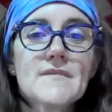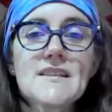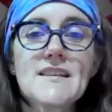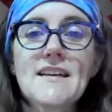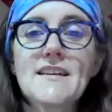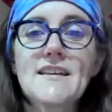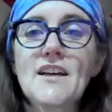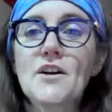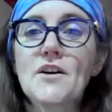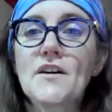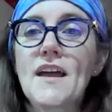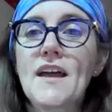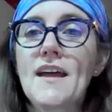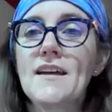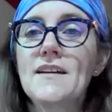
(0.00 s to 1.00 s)
Sending your
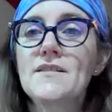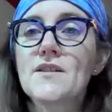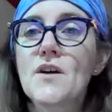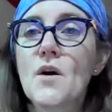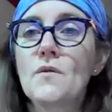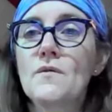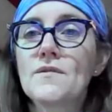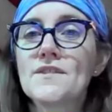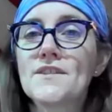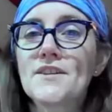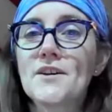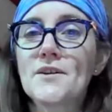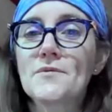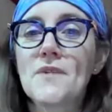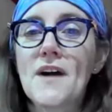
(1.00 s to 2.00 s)
gaze over to
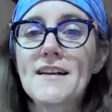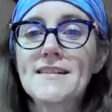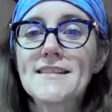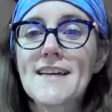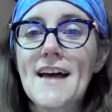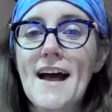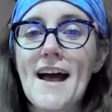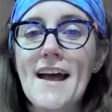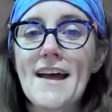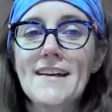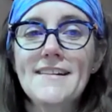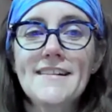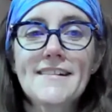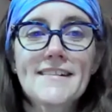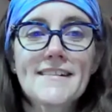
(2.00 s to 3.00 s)
your right
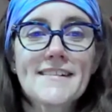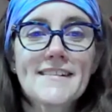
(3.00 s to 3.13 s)
side.